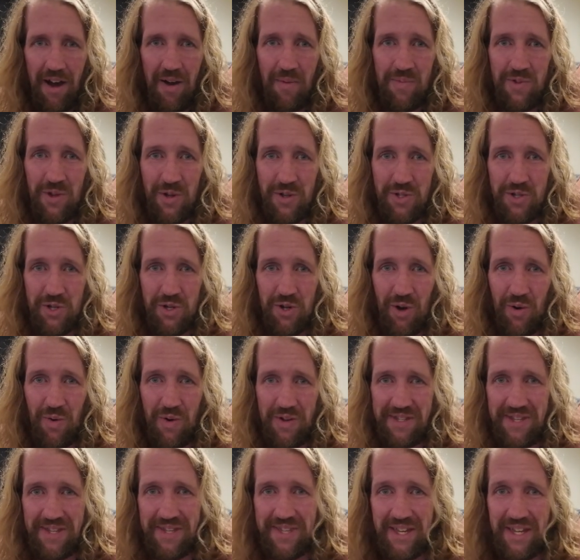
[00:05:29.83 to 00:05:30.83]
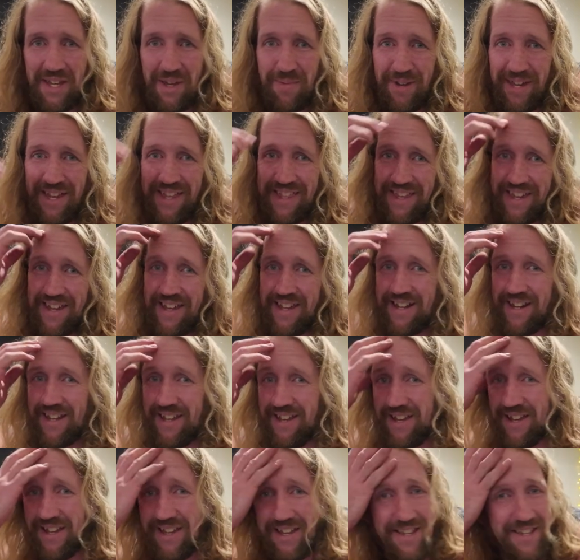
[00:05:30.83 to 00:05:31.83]
I'm not sure what to think about
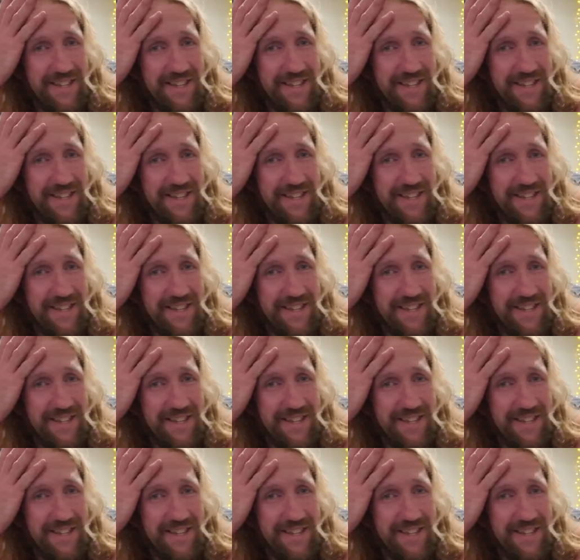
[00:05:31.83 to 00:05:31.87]
that.